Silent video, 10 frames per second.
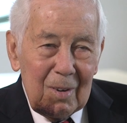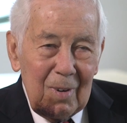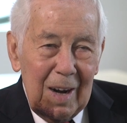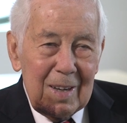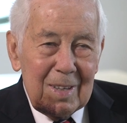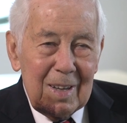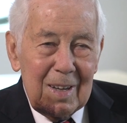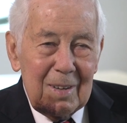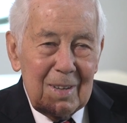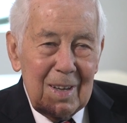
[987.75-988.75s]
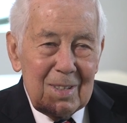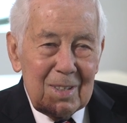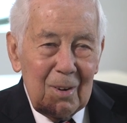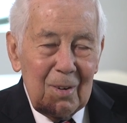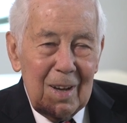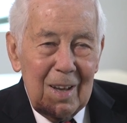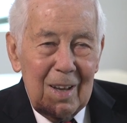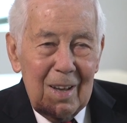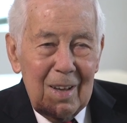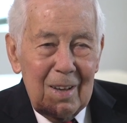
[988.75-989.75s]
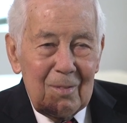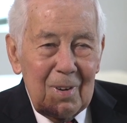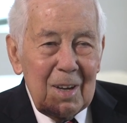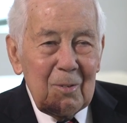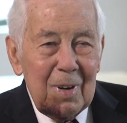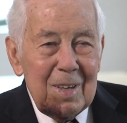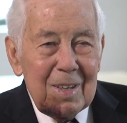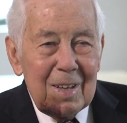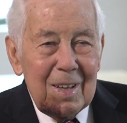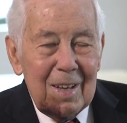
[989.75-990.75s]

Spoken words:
quite so frequent,